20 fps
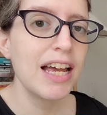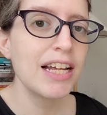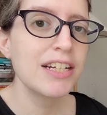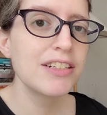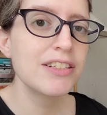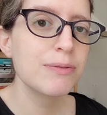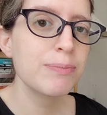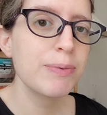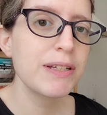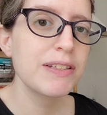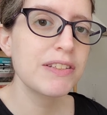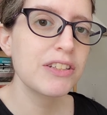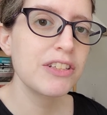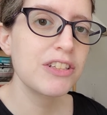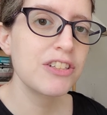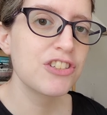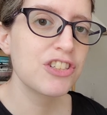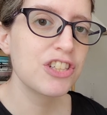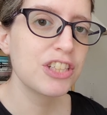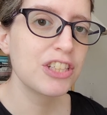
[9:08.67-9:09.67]
and just
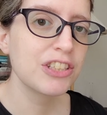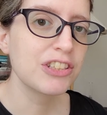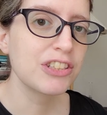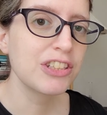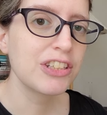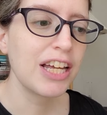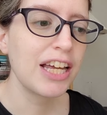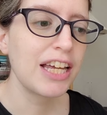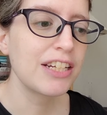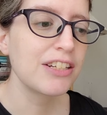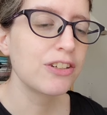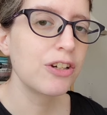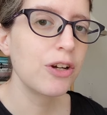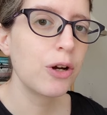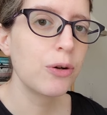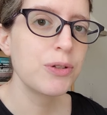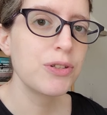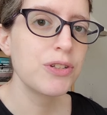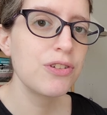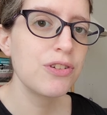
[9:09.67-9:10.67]
basically chill and
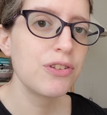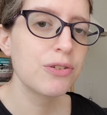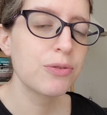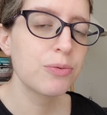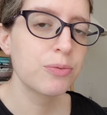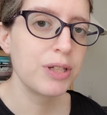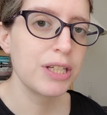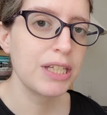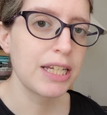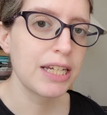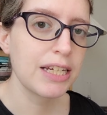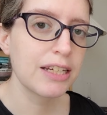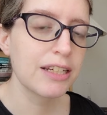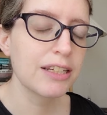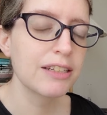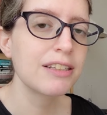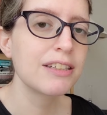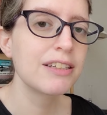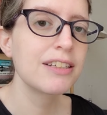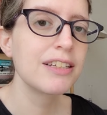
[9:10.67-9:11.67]
go into the
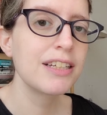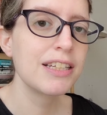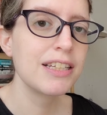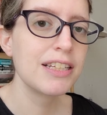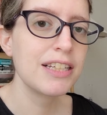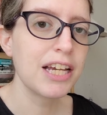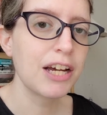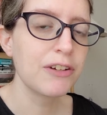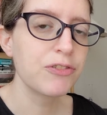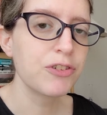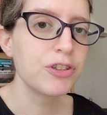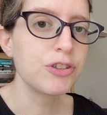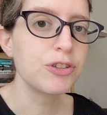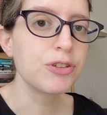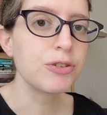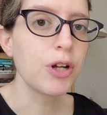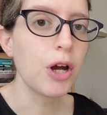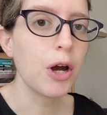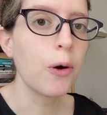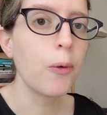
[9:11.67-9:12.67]
reading in the
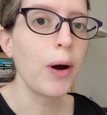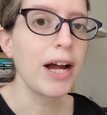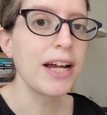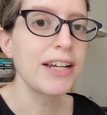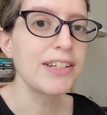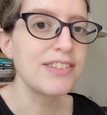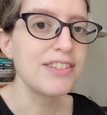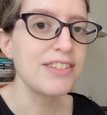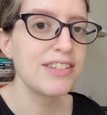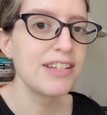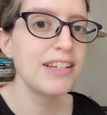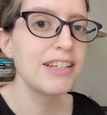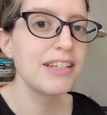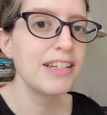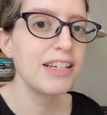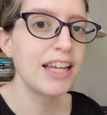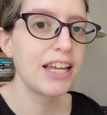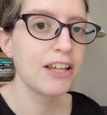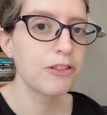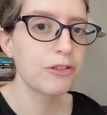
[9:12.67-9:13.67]
afternoon. Oh, I
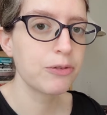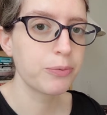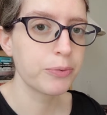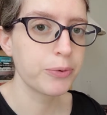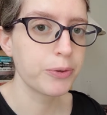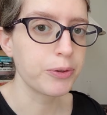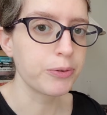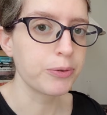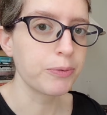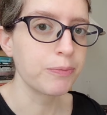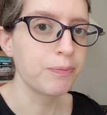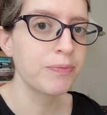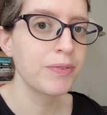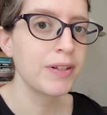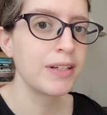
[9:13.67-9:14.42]
did get through